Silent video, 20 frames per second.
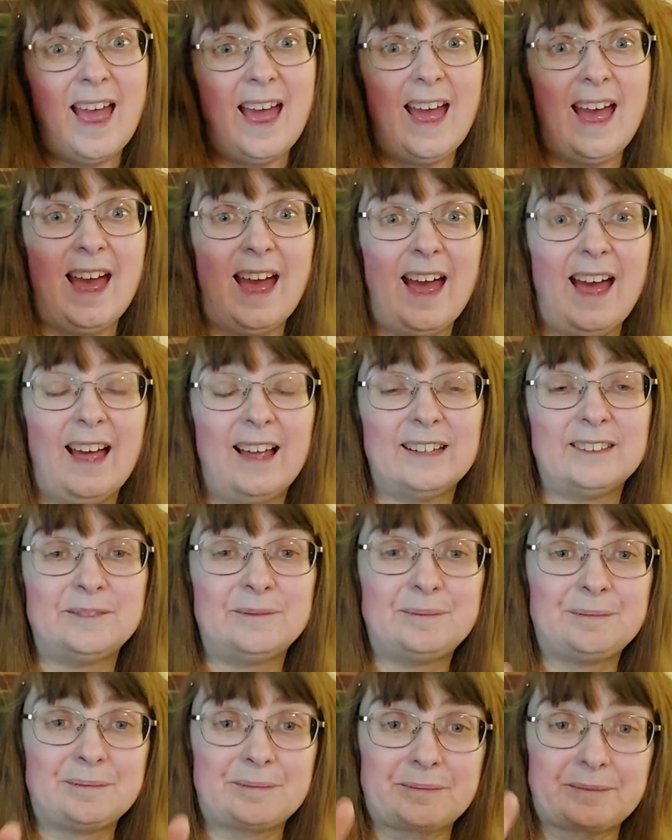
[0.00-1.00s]

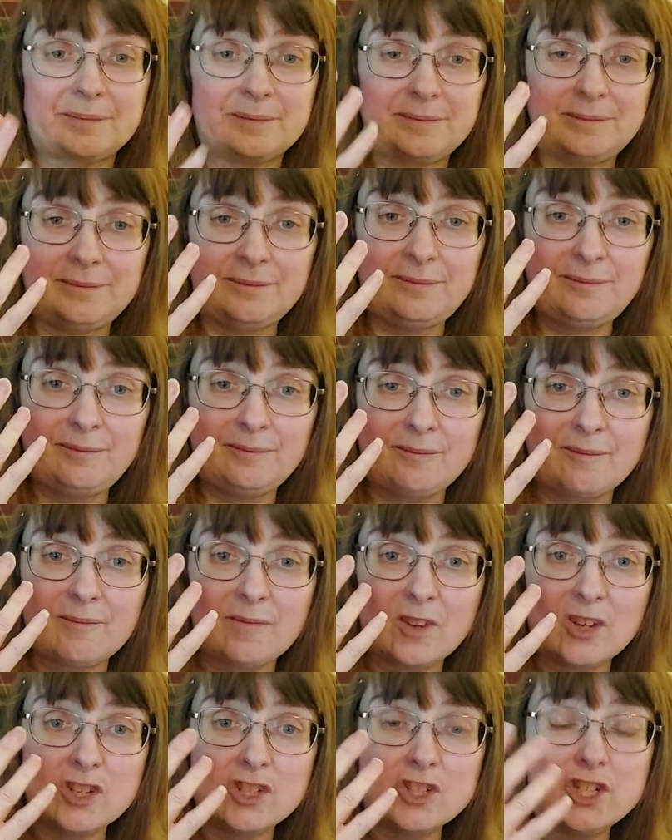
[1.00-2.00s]
And
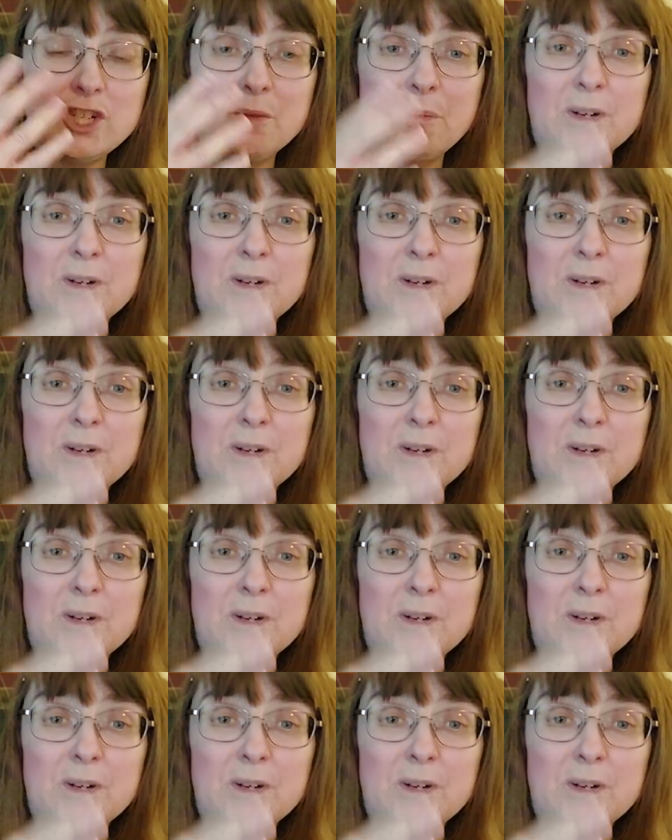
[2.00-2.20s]
she